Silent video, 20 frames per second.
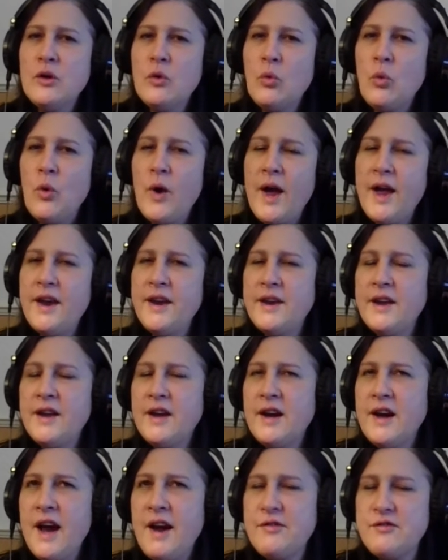when
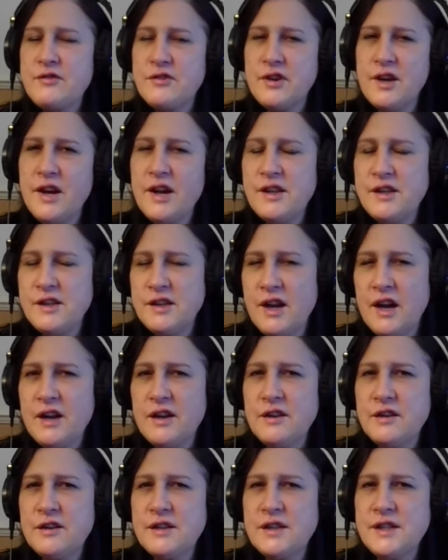after I
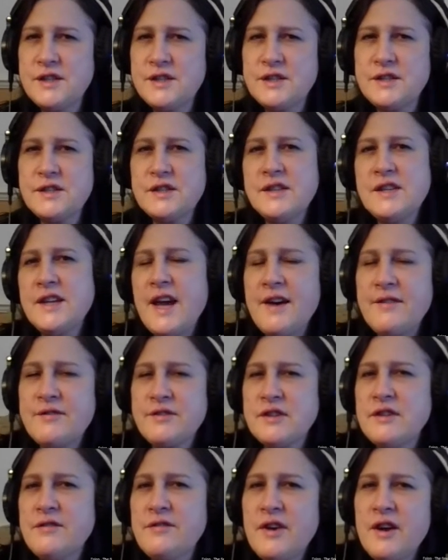I listened to the
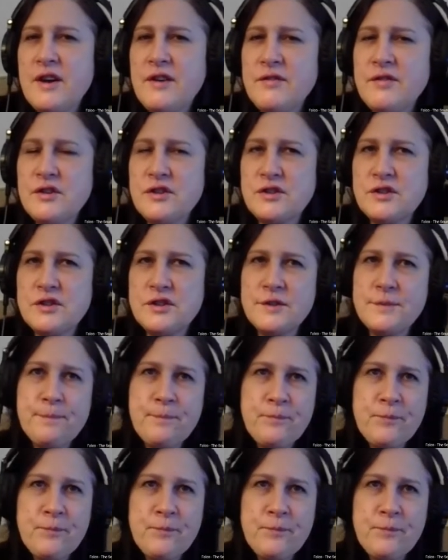After the Fire version,